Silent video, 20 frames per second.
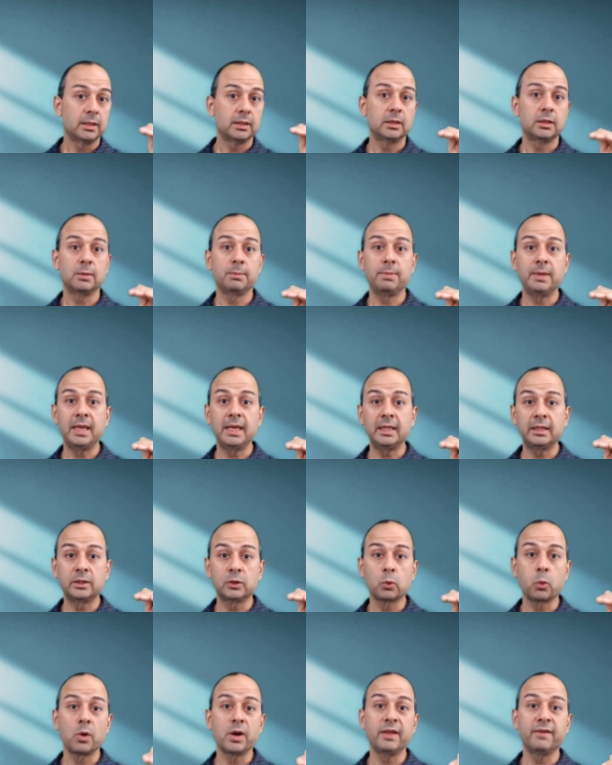to be
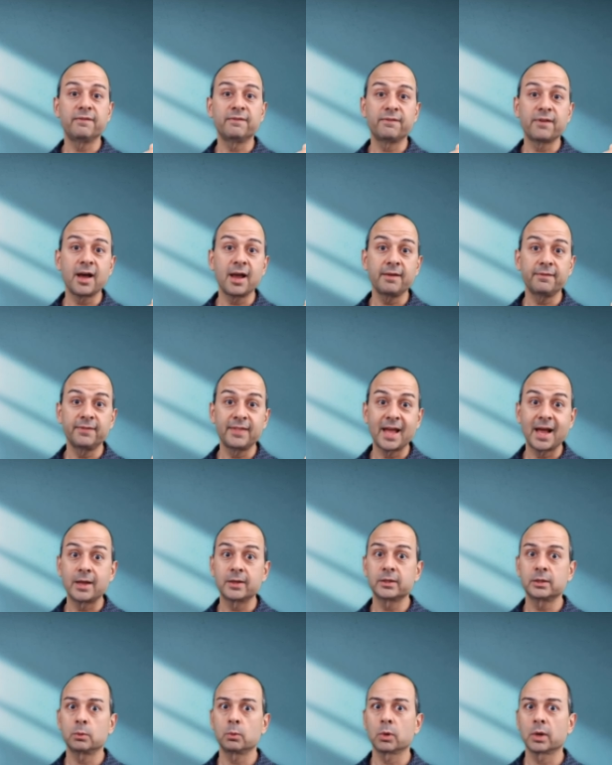
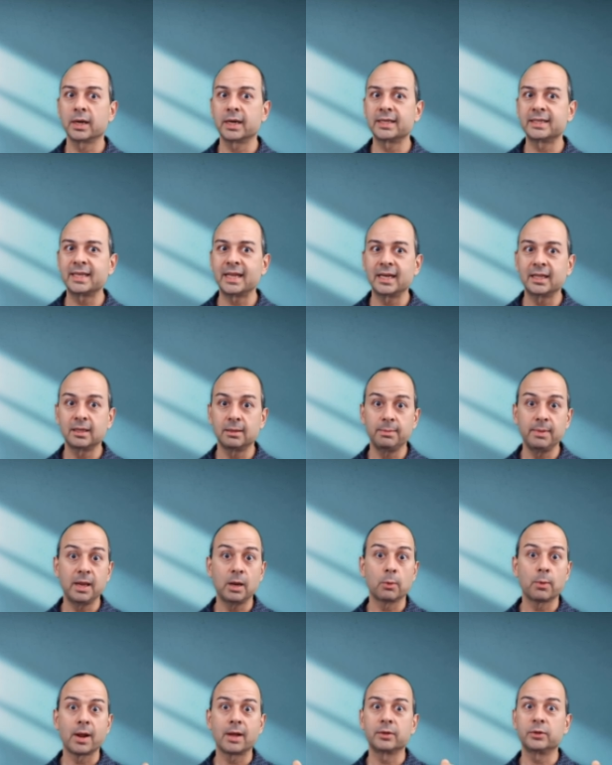25,000, we're going to set it to be
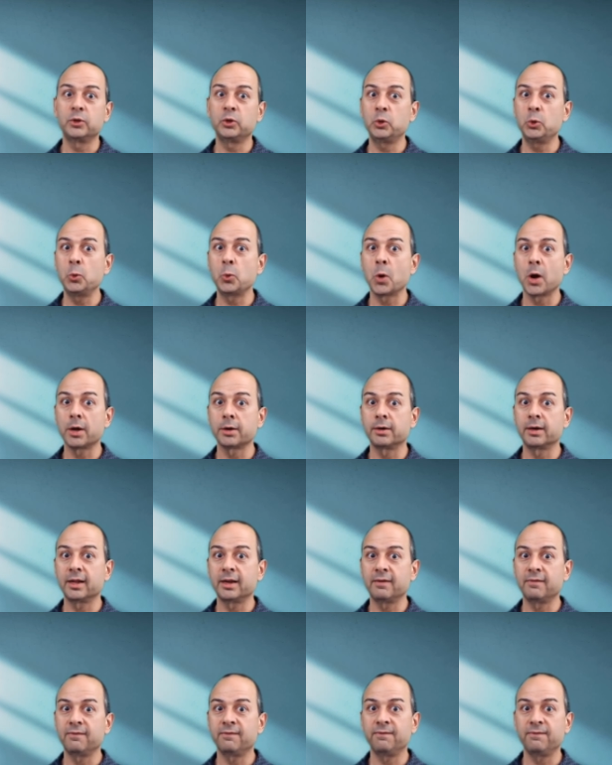around
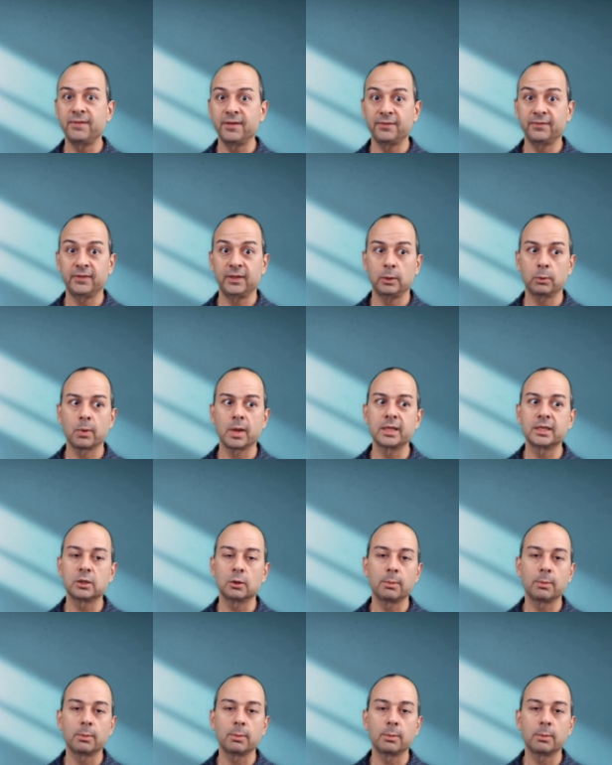250, right?